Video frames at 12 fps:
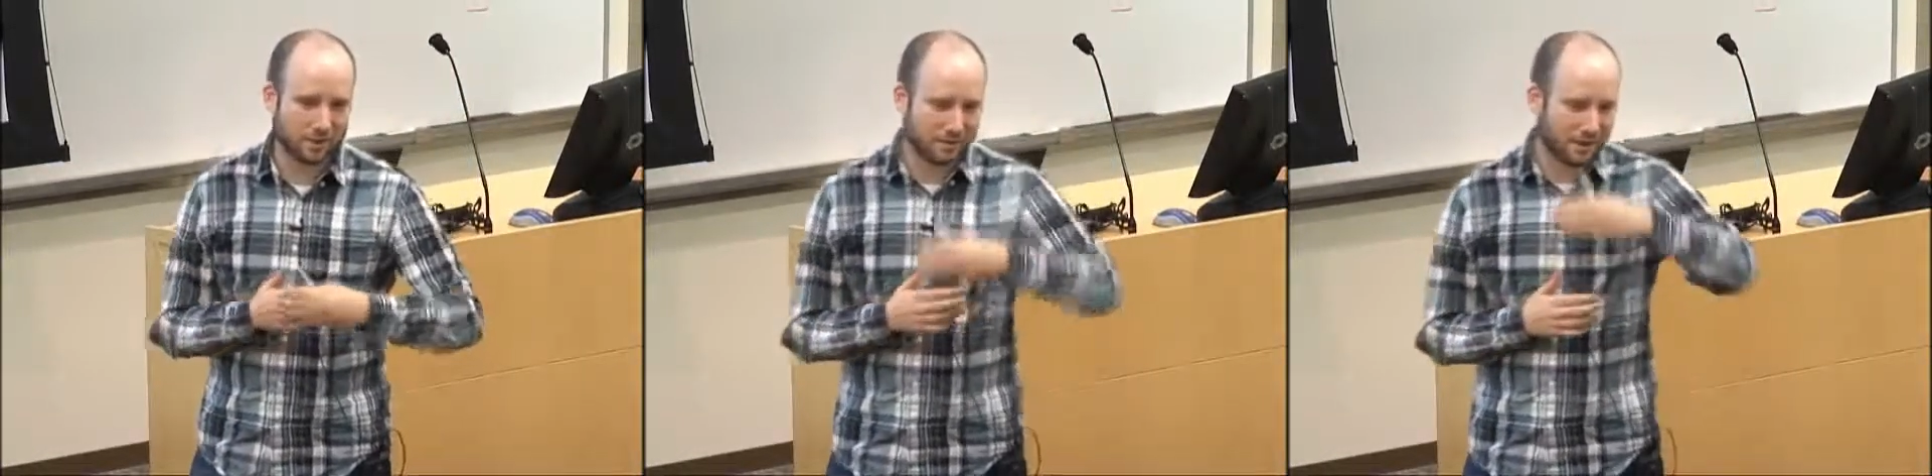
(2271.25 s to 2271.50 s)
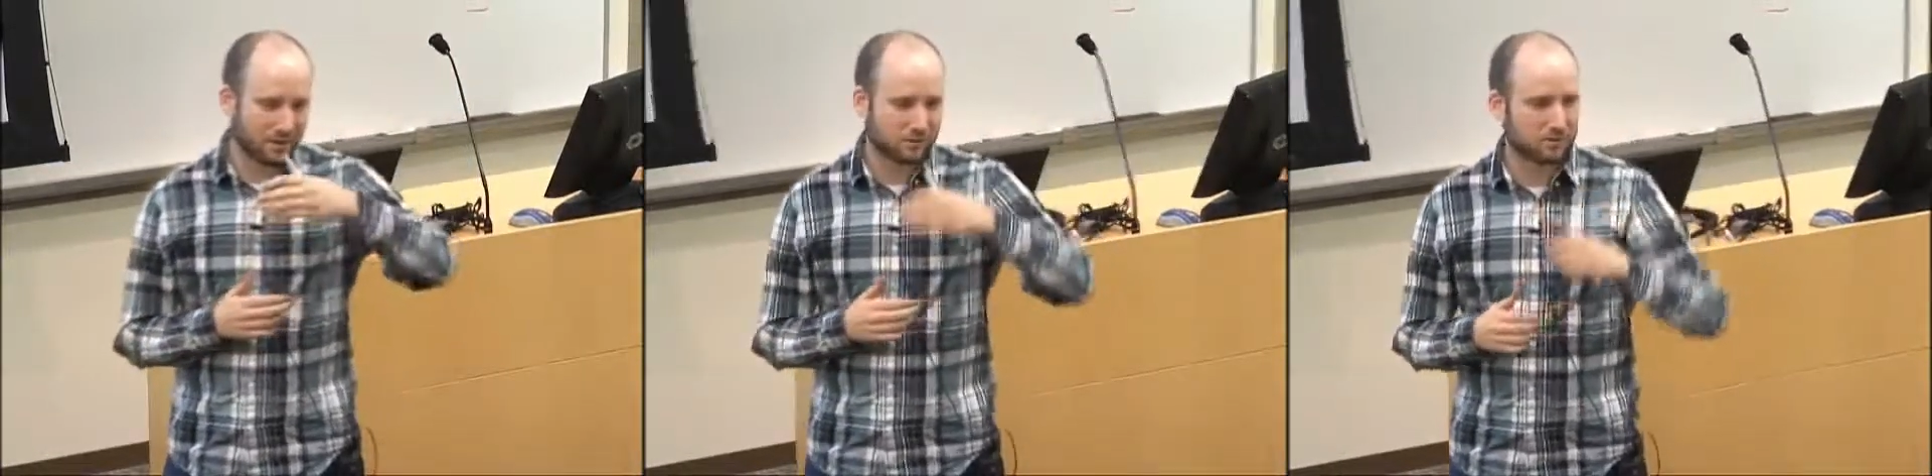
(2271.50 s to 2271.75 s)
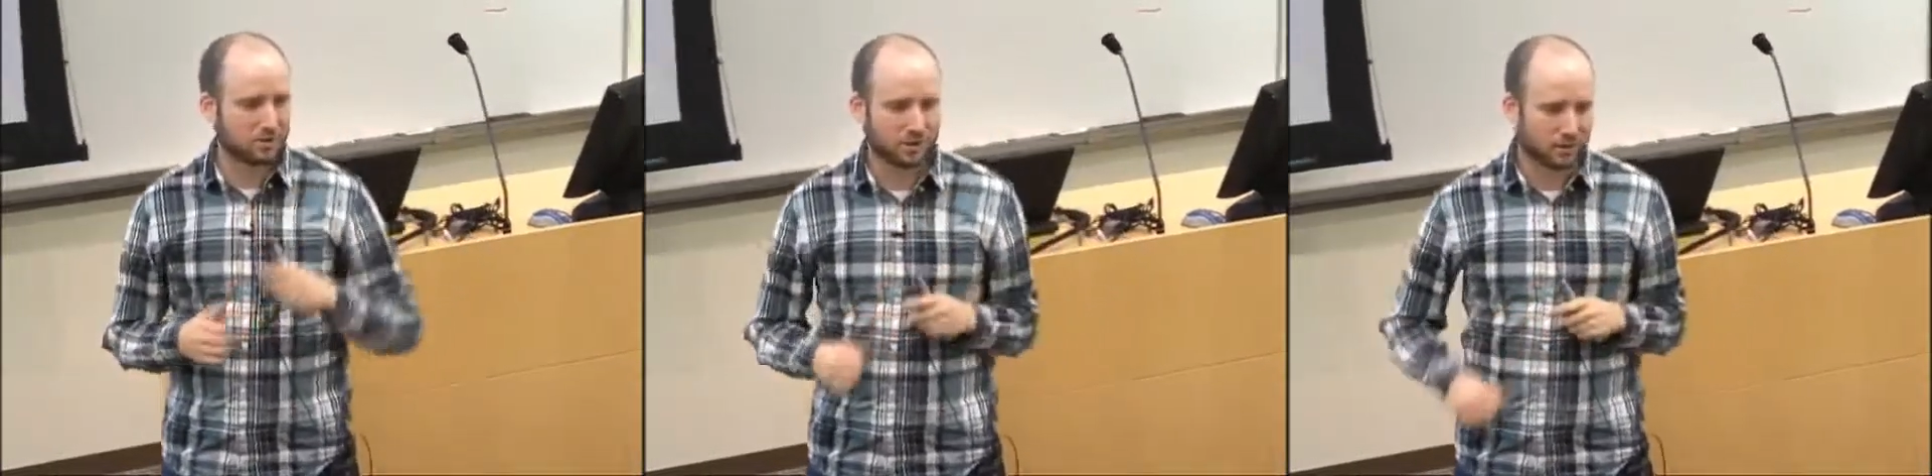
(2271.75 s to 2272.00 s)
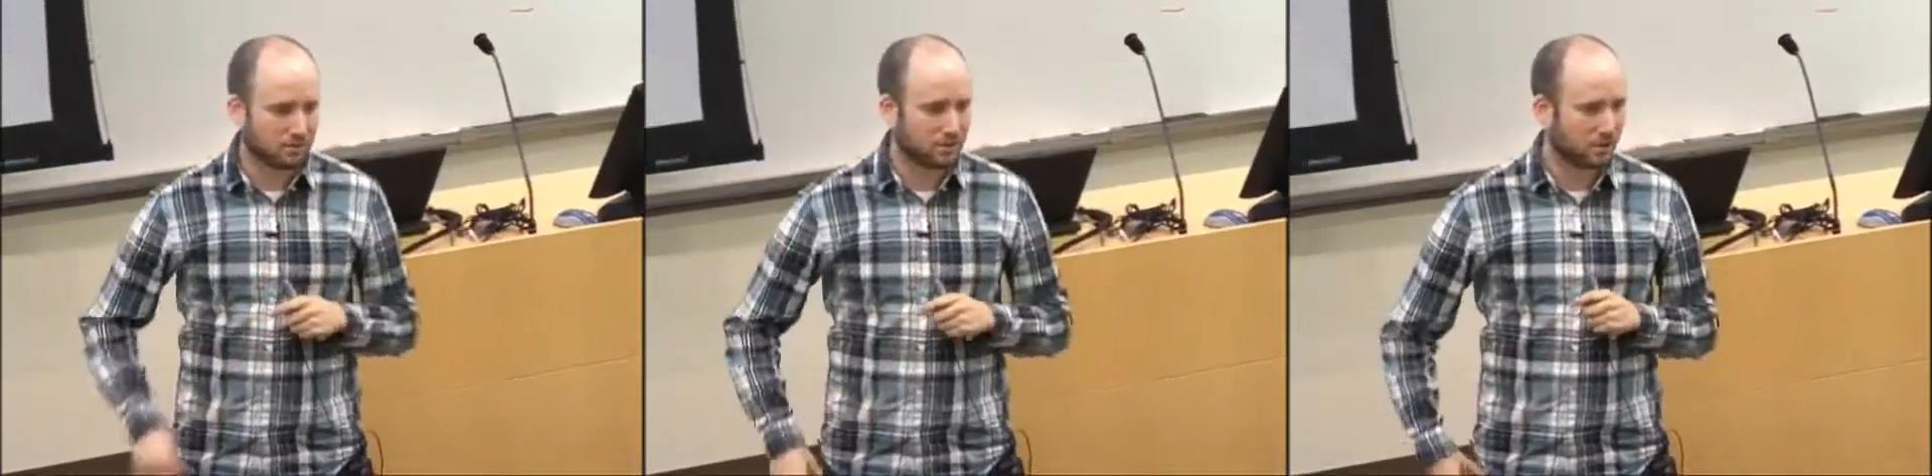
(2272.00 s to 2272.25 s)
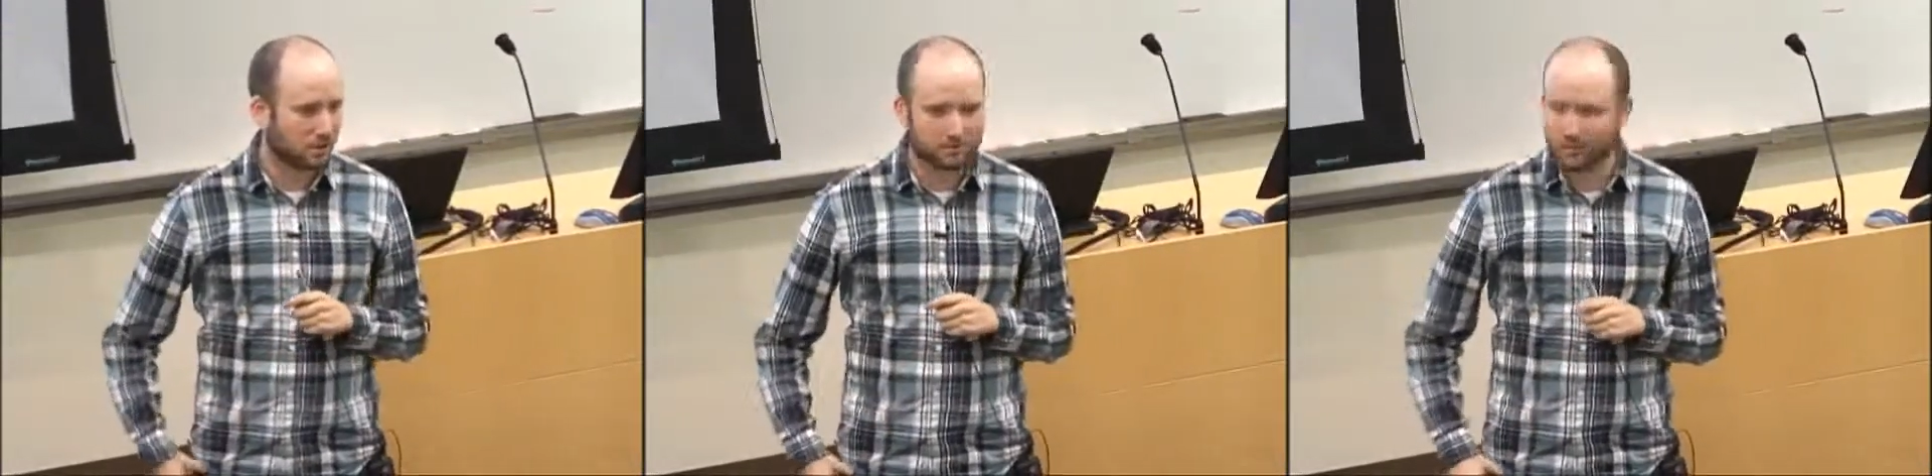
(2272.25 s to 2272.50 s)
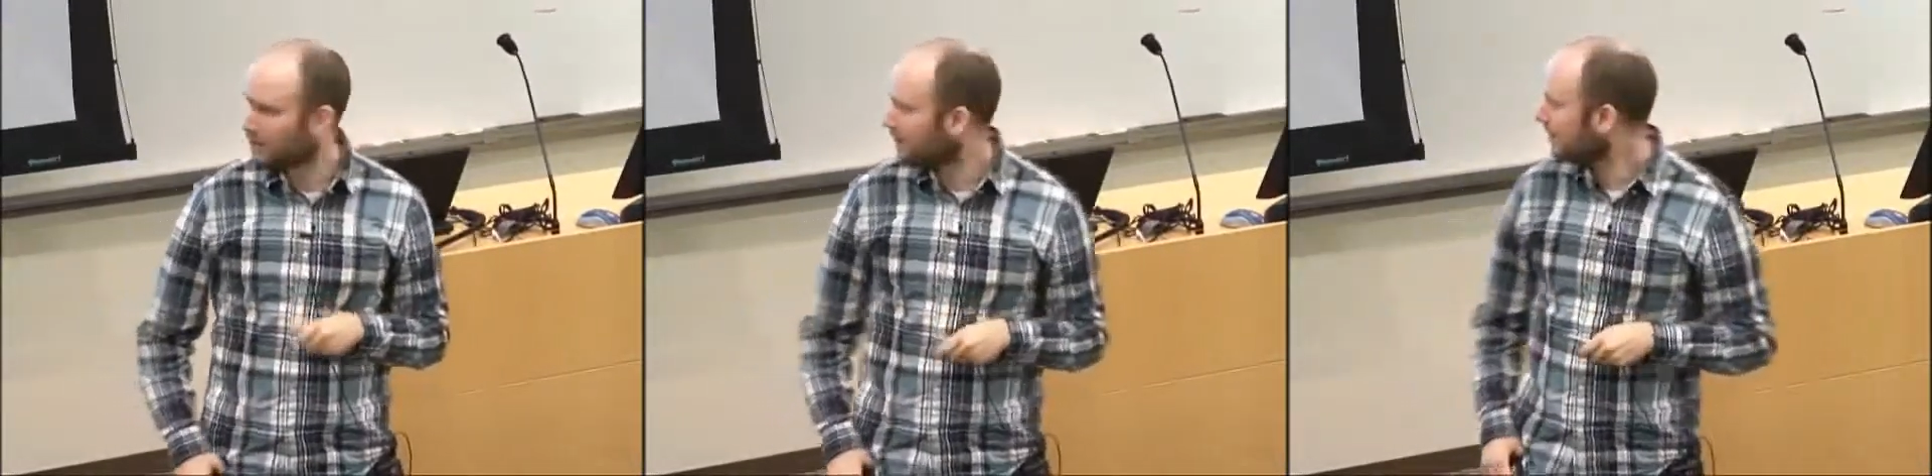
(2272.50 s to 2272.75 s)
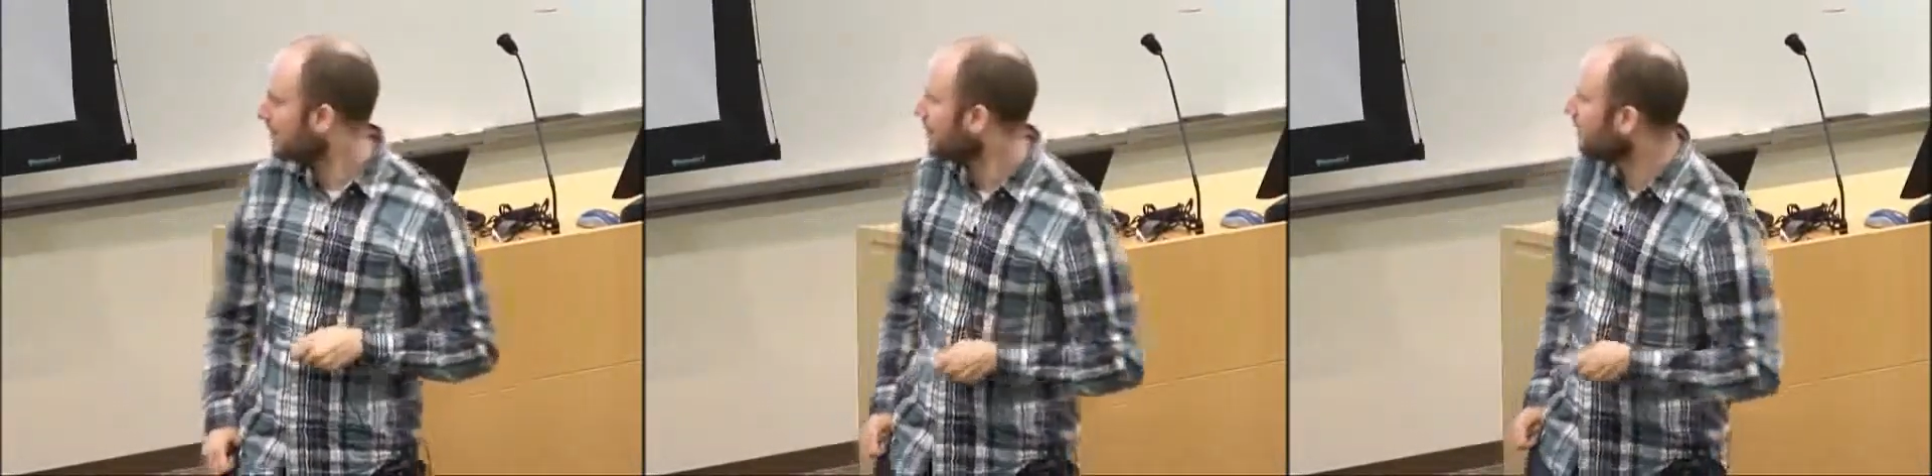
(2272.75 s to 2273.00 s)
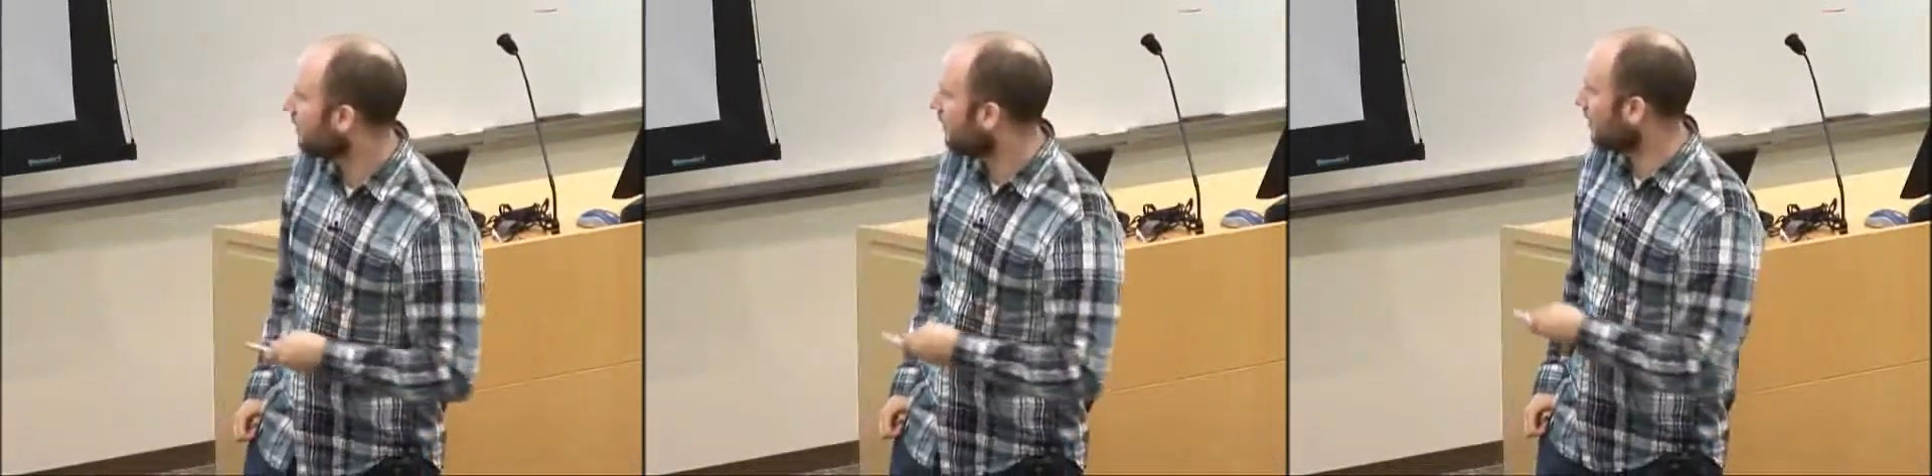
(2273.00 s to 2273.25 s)
on the asymptotic behavior.
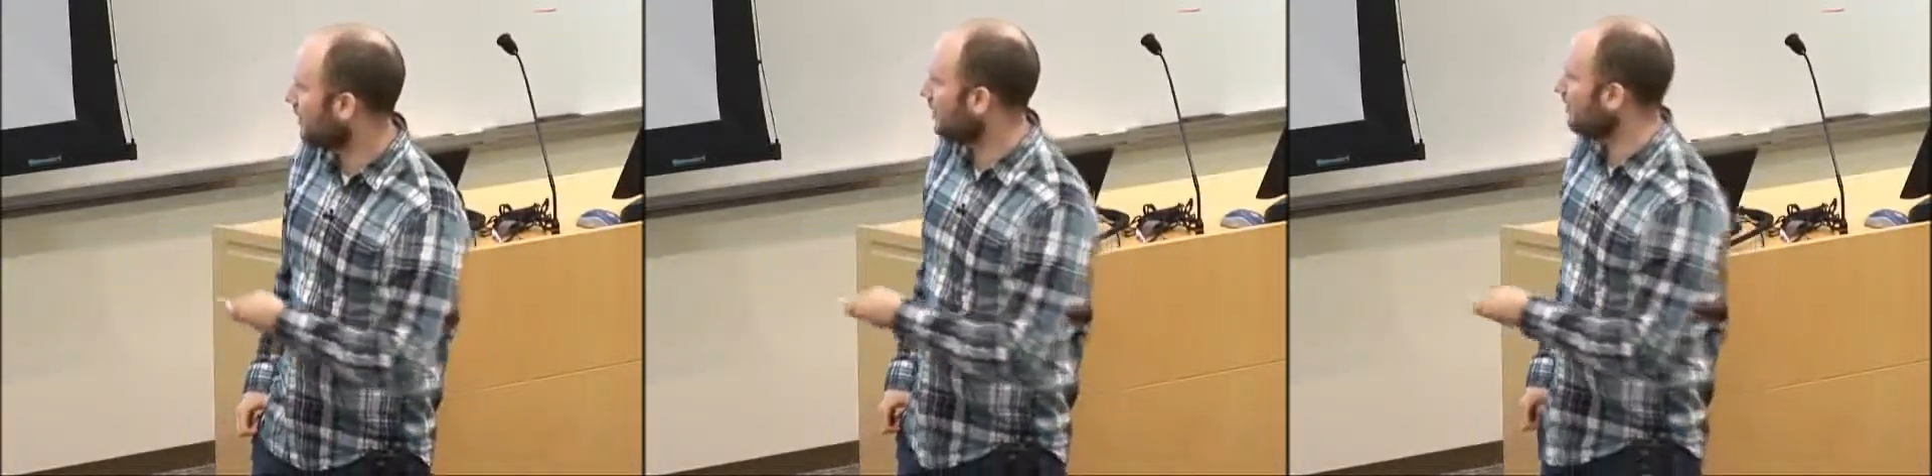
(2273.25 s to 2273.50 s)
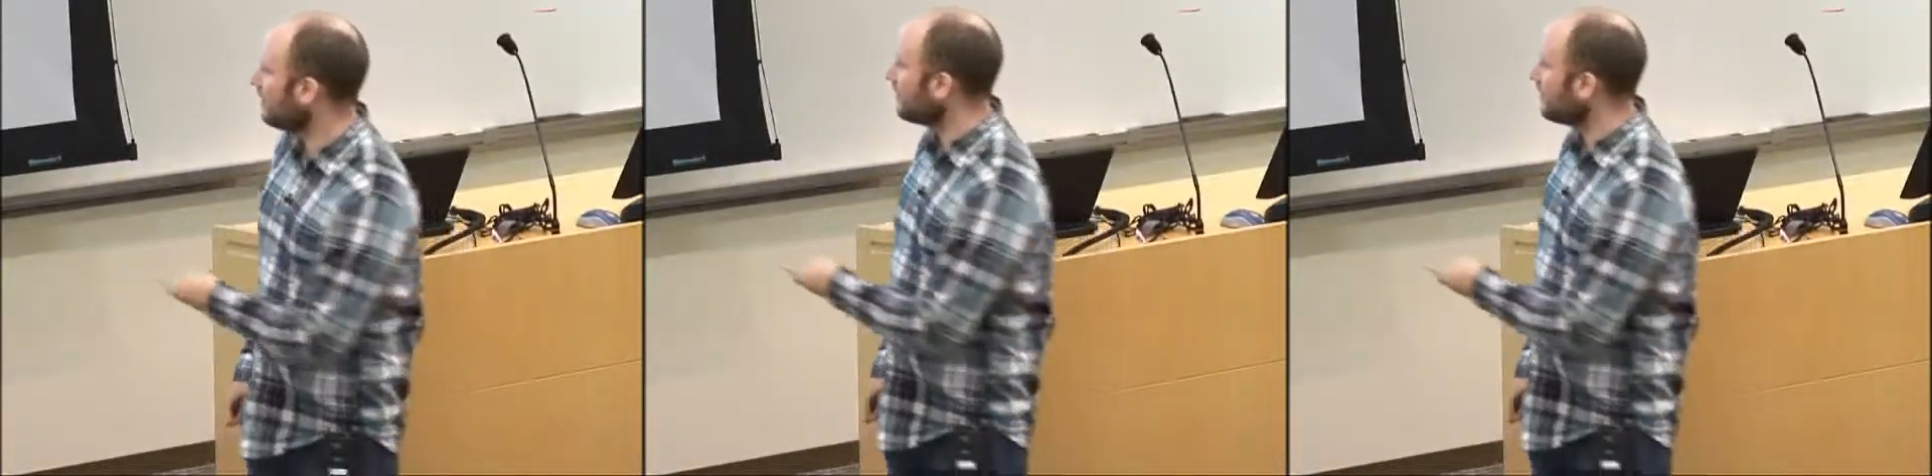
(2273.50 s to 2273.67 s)
Uh,